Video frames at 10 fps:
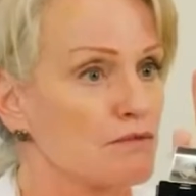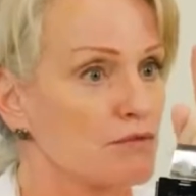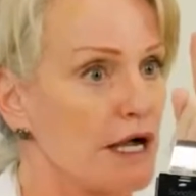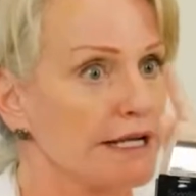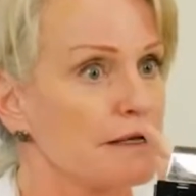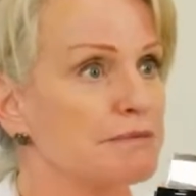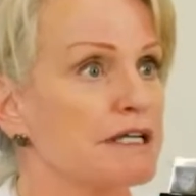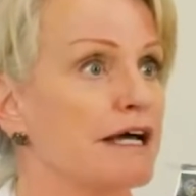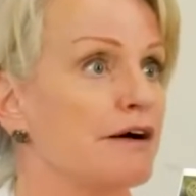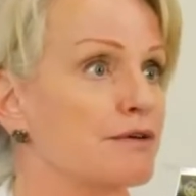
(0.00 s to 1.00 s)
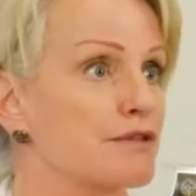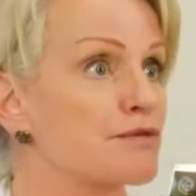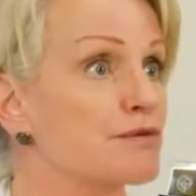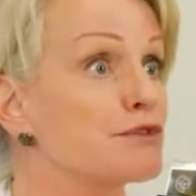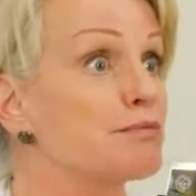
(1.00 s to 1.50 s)
right up and out
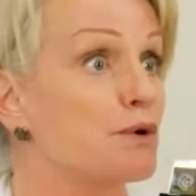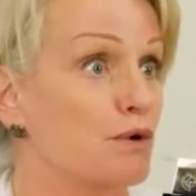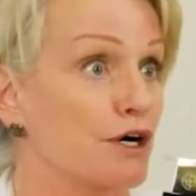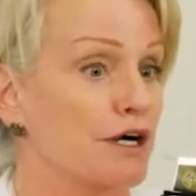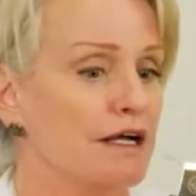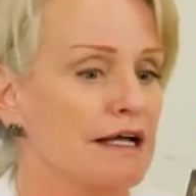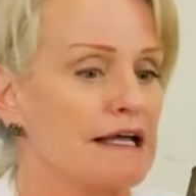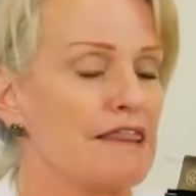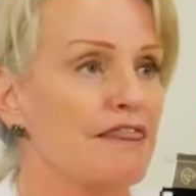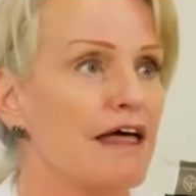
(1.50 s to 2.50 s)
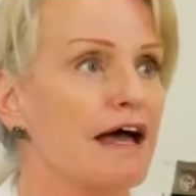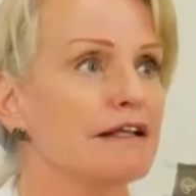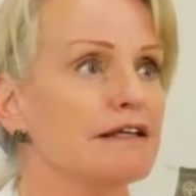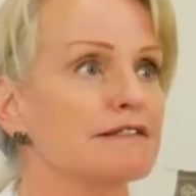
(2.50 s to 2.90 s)
through the pore. And that